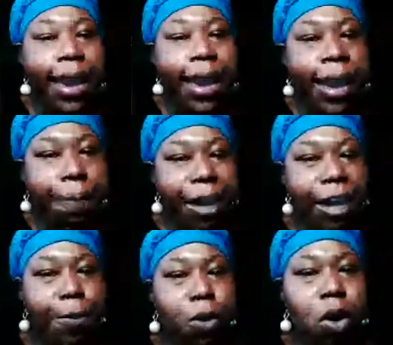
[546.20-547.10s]
It
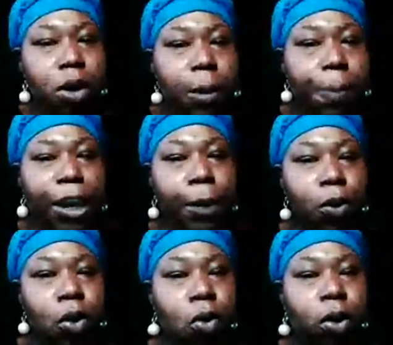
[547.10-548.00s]
people are the
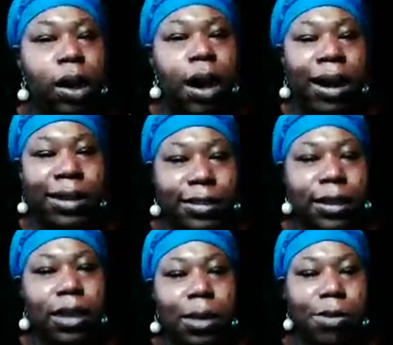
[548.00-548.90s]
people who are
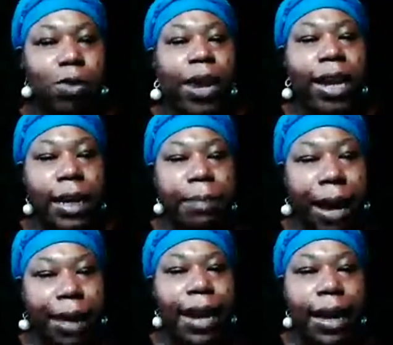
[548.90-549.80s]
constantly berated
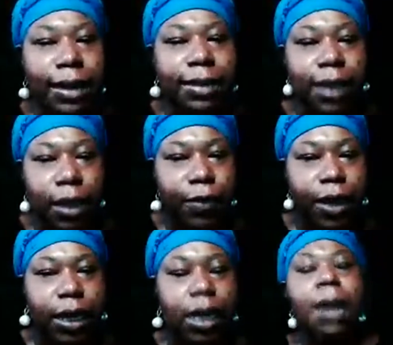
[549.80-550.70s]
by
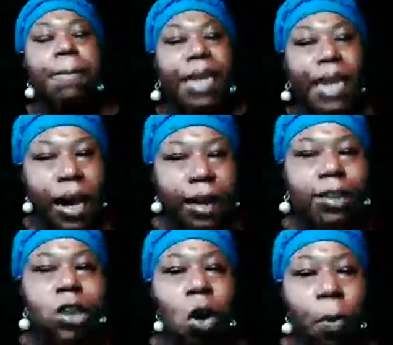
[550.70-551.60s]
negativity
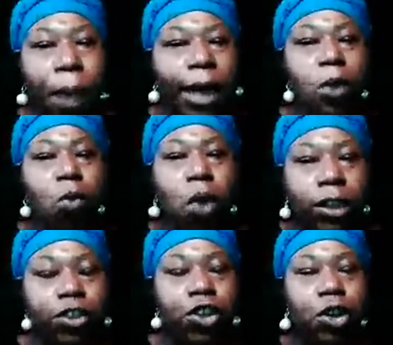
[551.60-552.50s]
because nobody
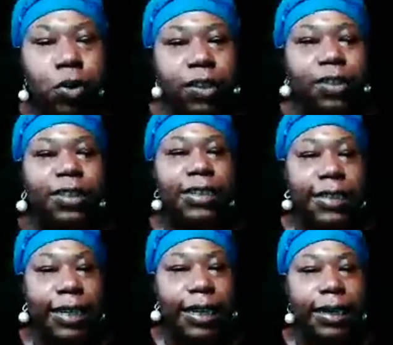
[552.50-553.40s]
wants you to
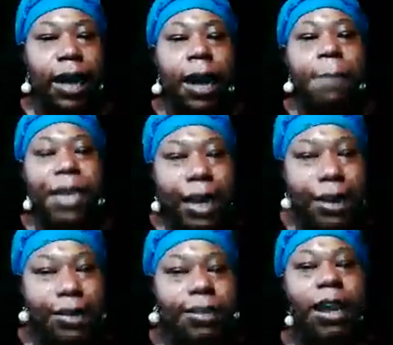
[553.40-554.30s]
succeed
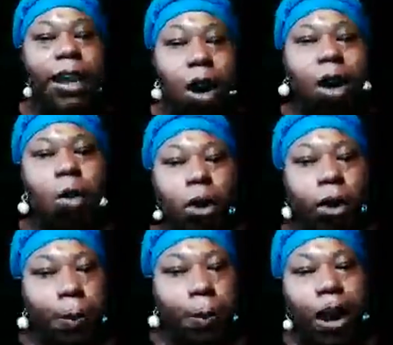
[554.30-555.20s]
because they all
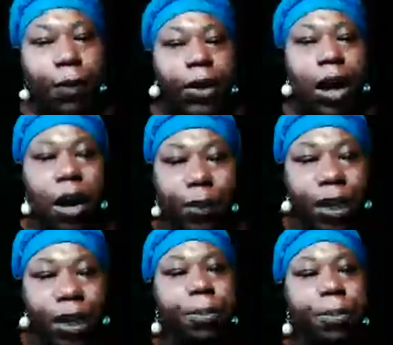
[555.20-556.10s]
want to profit off of
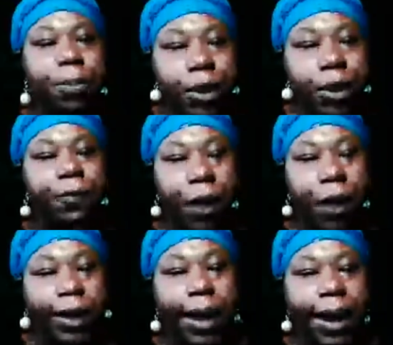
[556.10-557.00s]
your brilliant
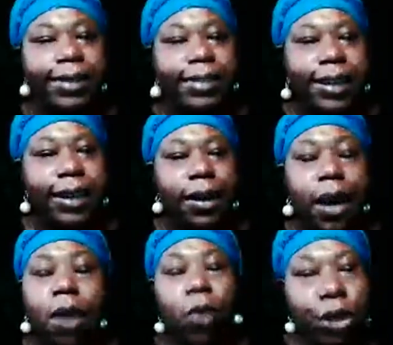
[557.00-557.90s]
fucking idea.
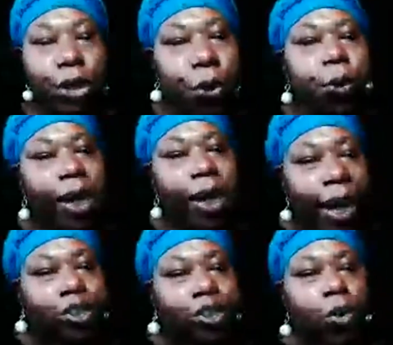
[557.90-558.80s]
When you
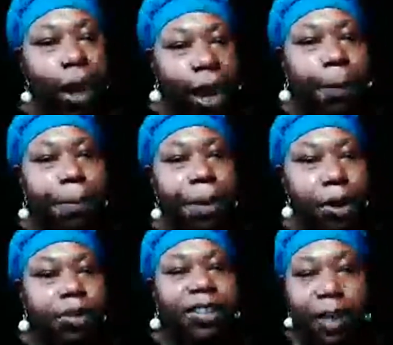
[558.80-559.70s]
realize you an it
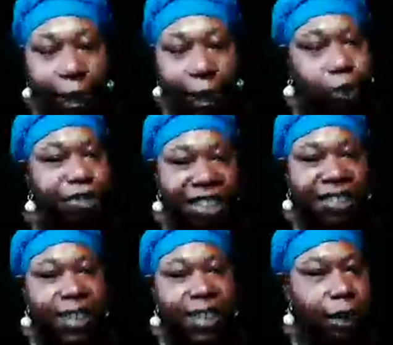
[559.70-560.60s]
person like you
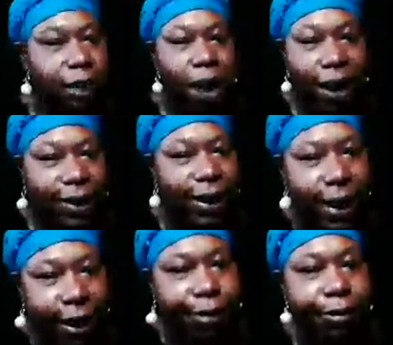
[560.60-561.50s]
just did right
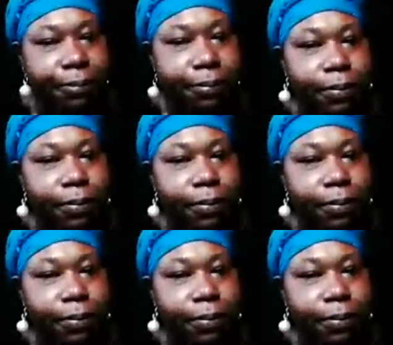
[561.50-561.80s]
now,